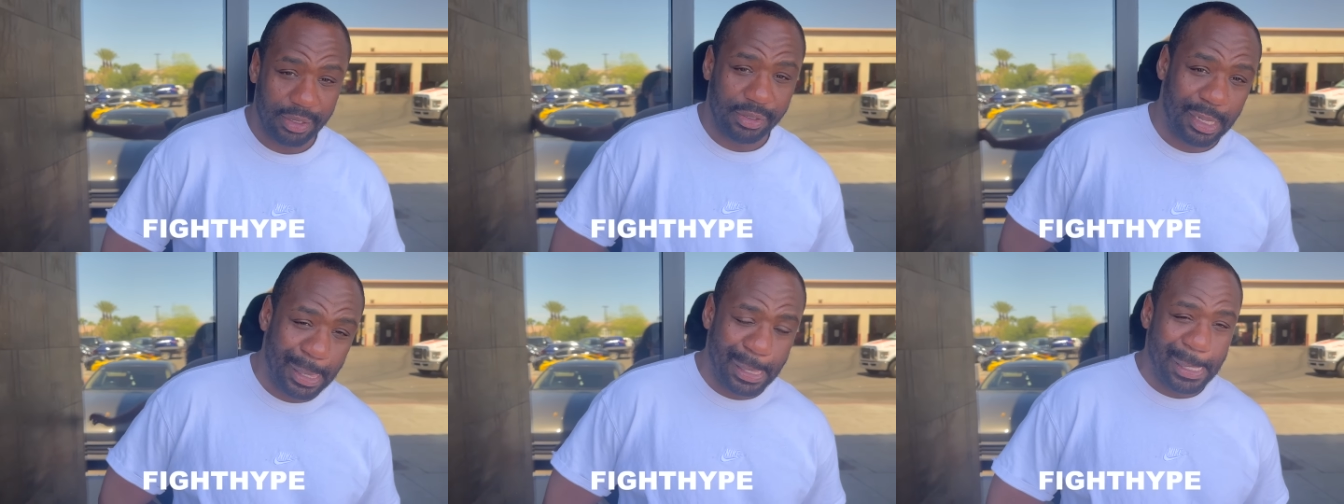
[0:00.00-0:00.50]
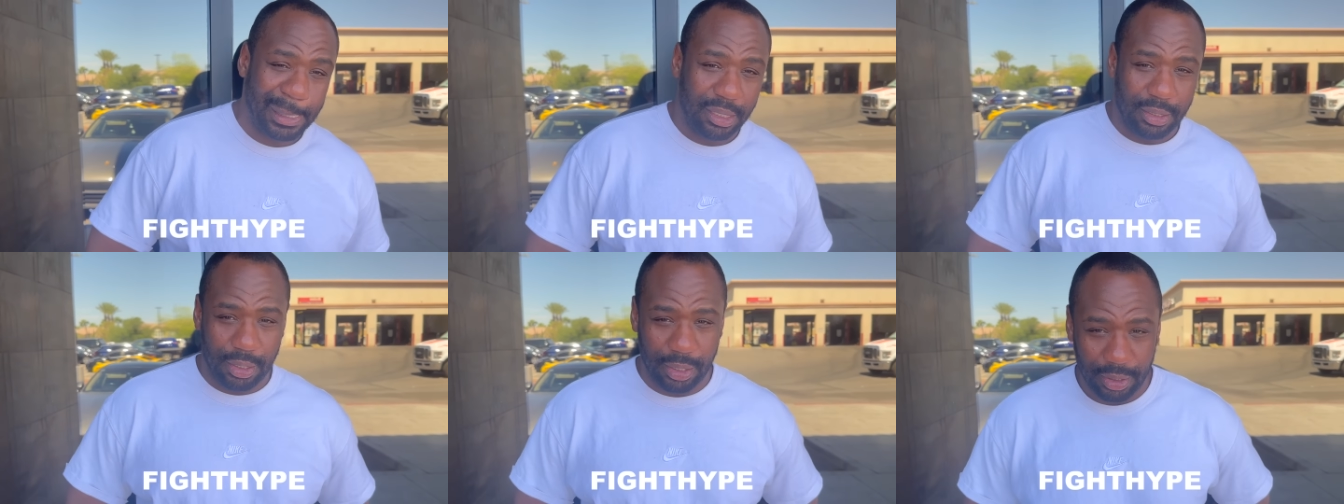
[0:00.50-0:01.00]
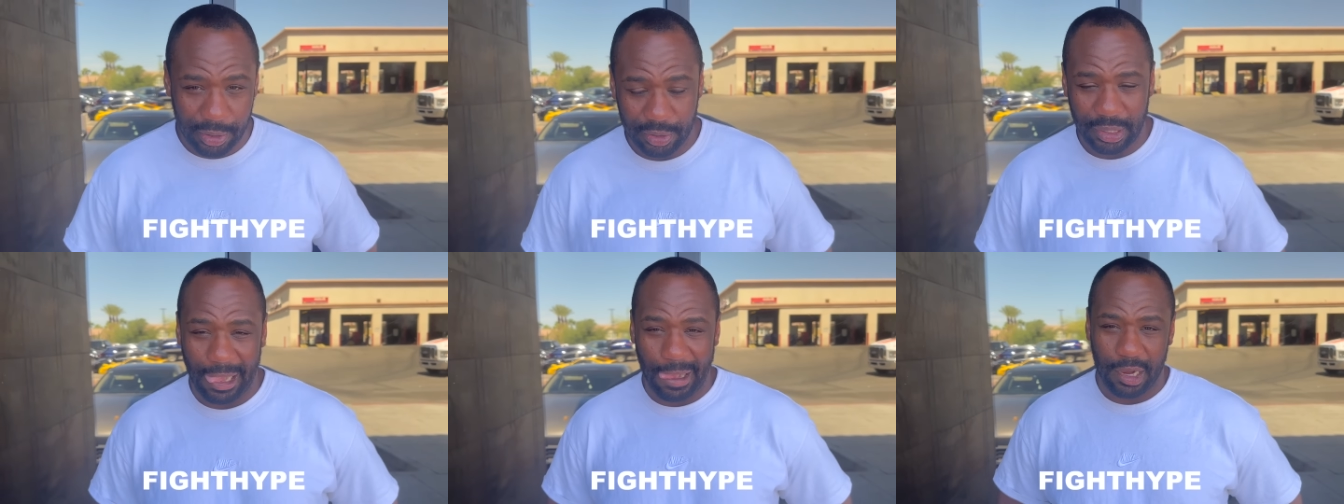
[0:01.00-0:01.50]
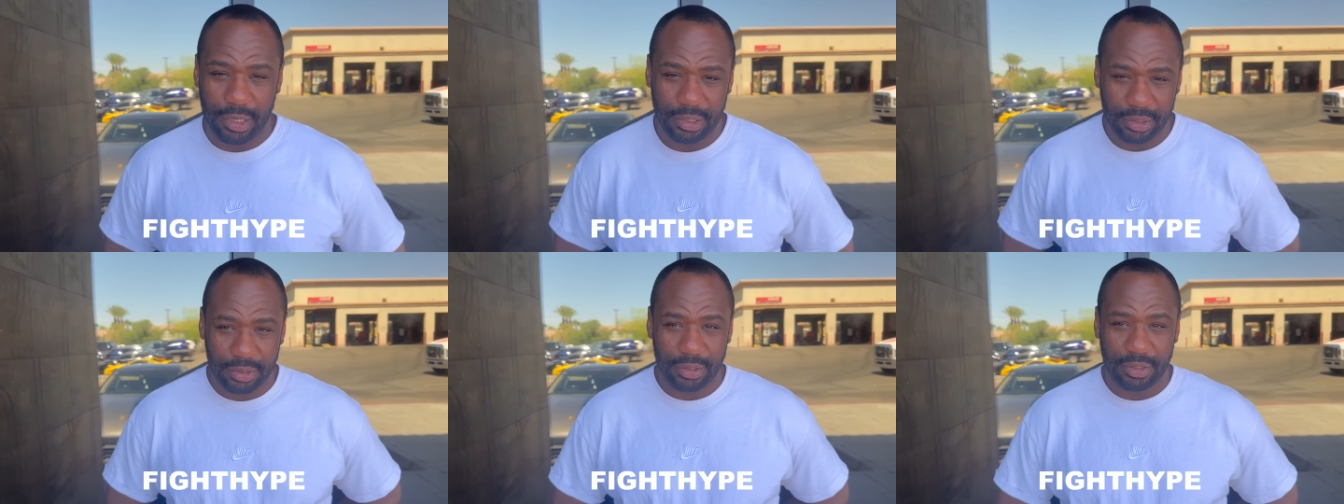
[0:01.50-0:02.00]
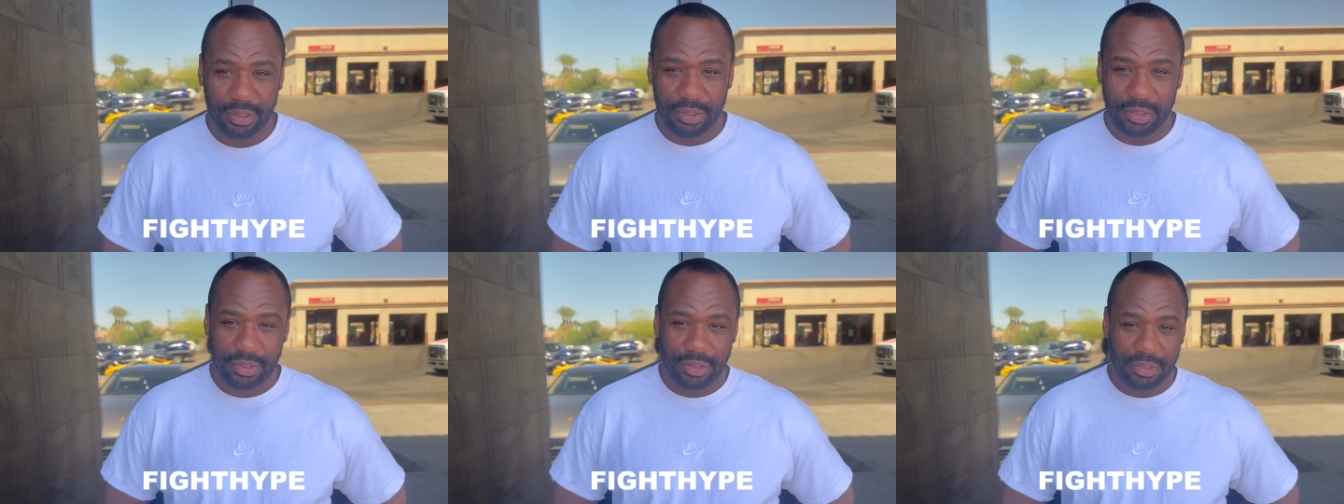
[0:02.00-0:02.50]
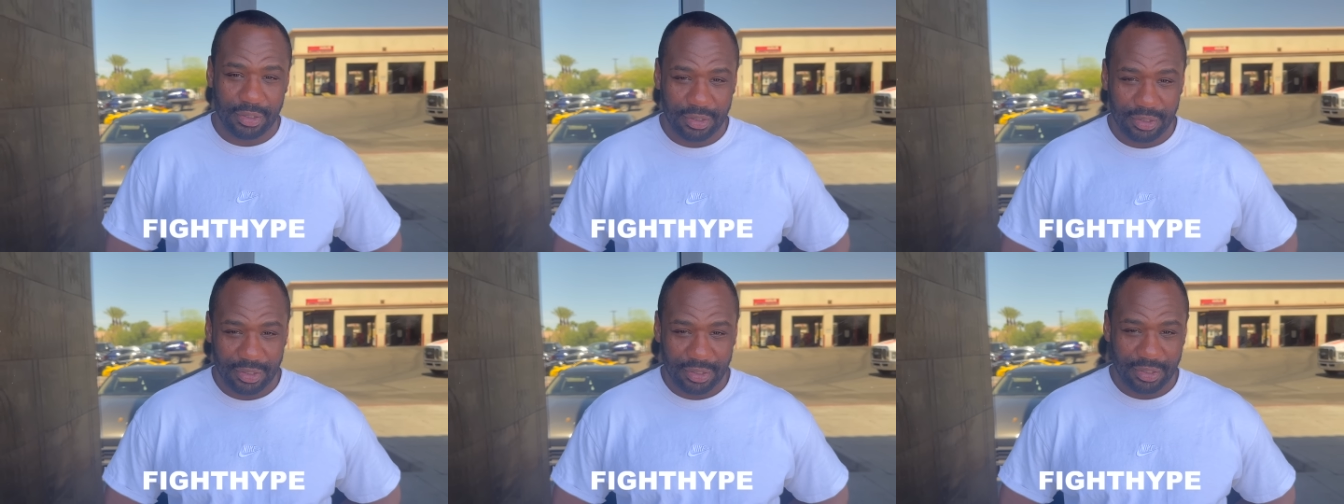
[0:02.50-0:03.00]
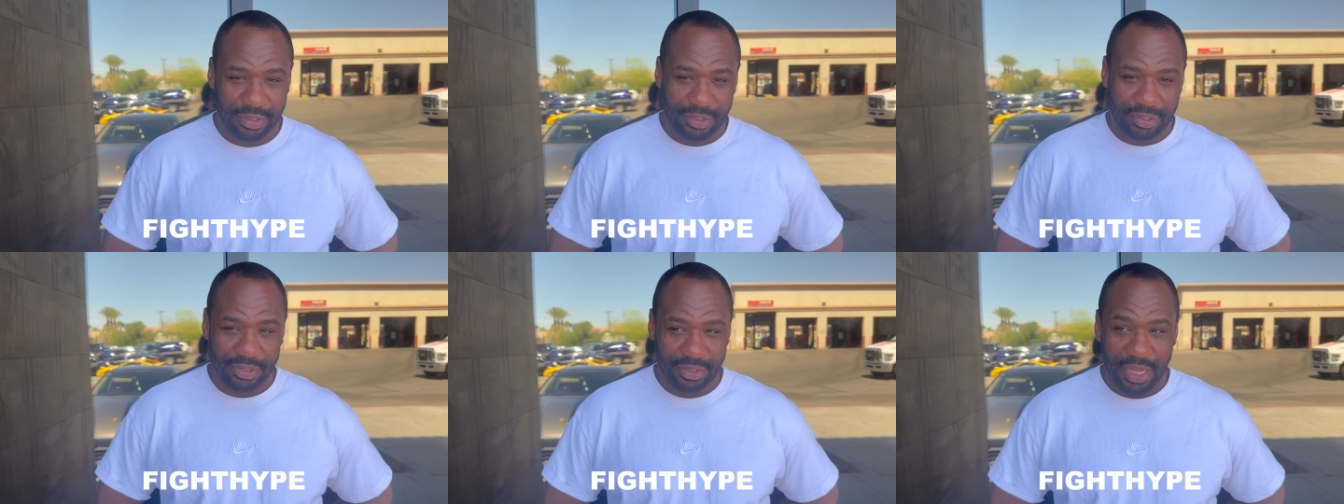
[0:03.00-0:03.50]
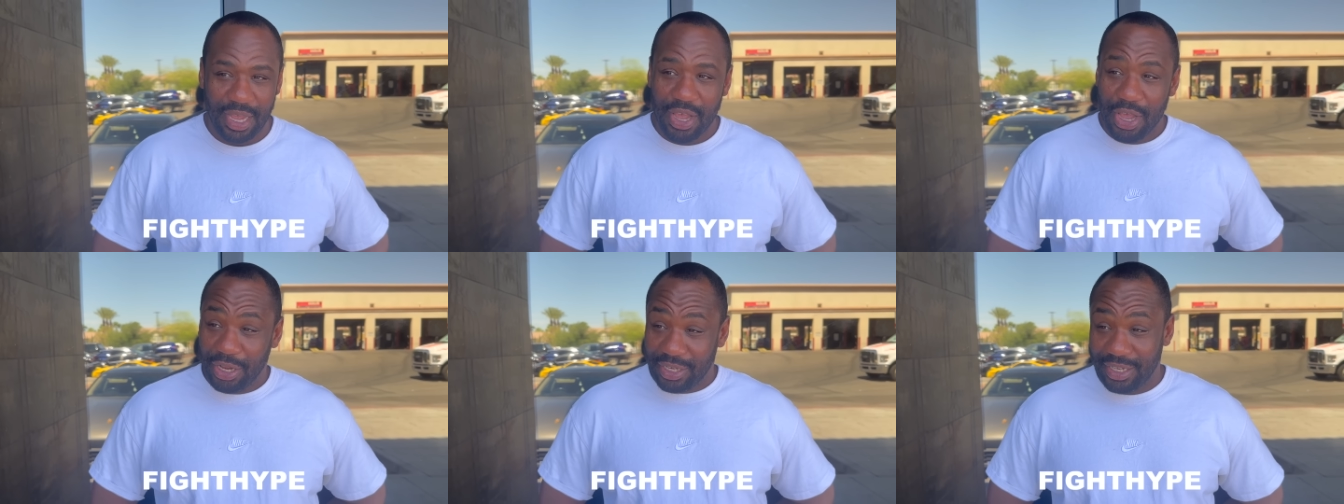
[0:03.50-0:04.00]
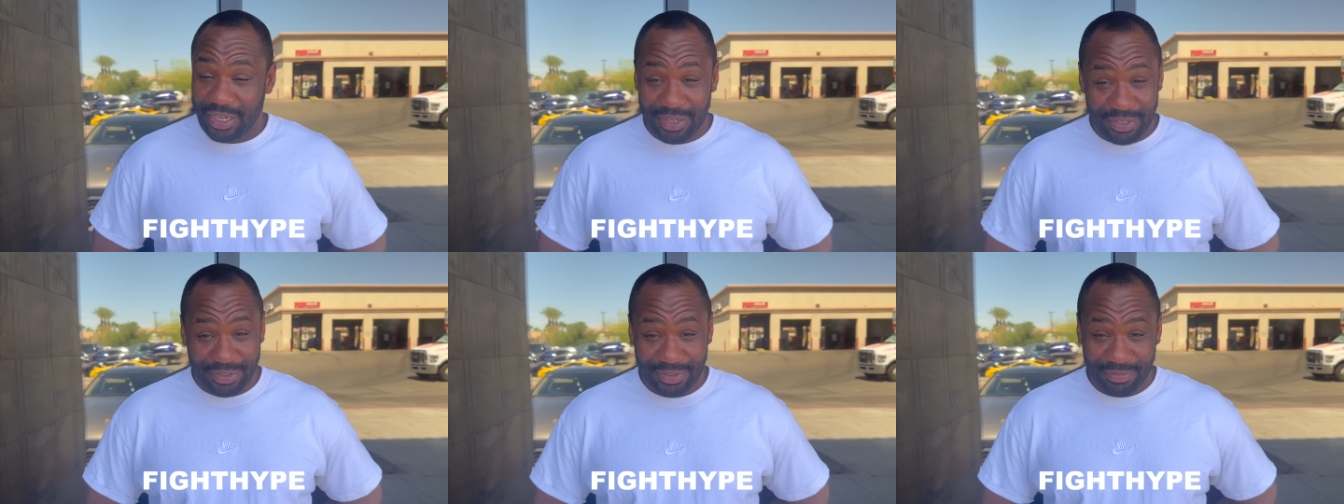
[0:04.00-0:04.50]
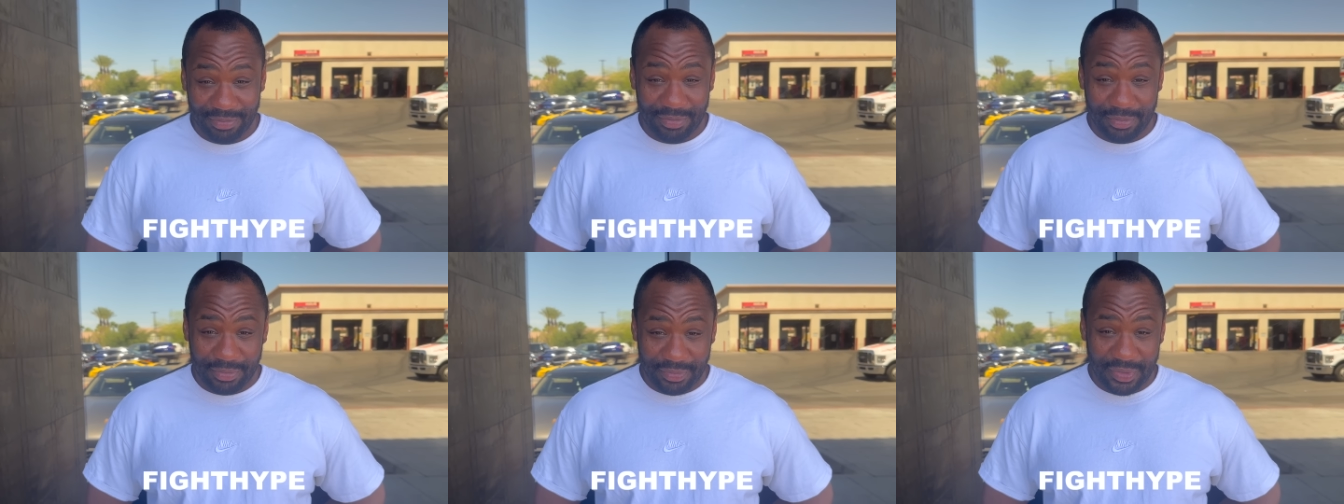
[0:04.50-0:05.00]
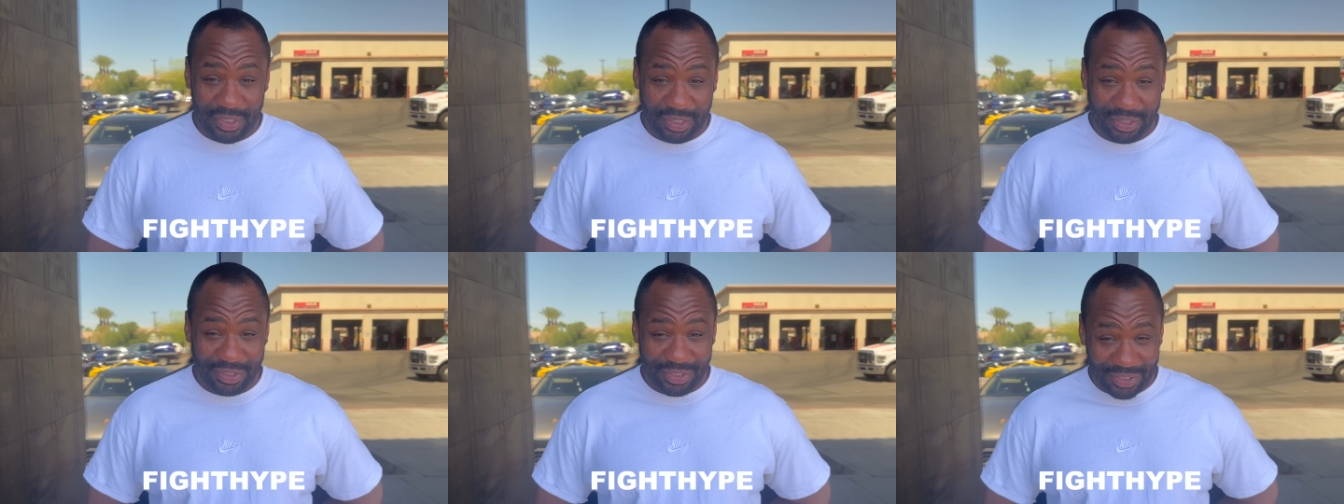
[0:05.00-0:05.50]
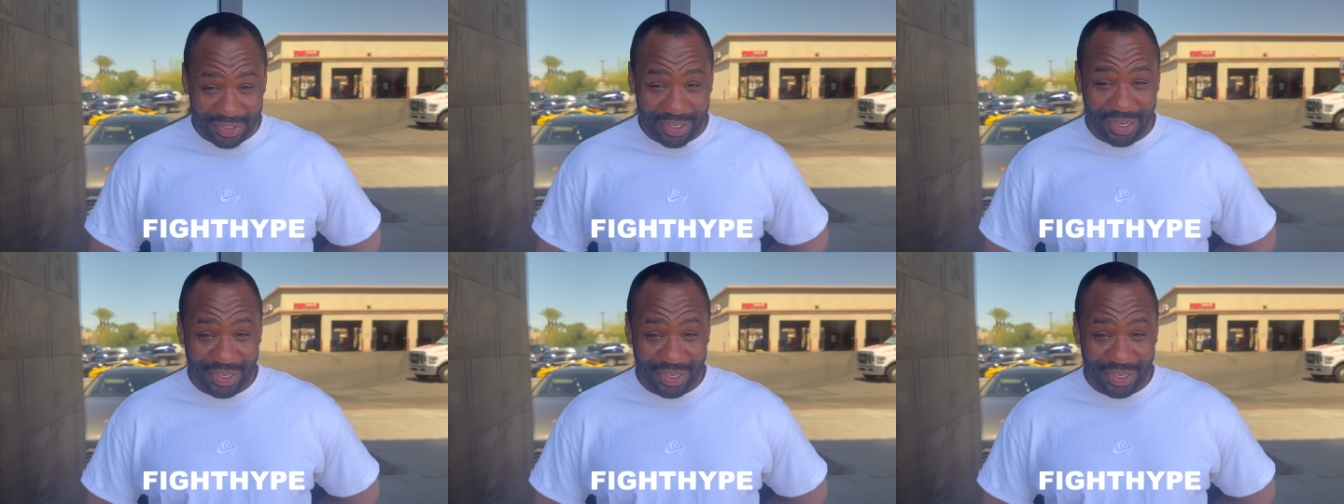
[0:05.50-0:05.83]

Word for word: My last thing, Matias fights Liam Paro, your boy Teofimo Lopez and, and, yeah.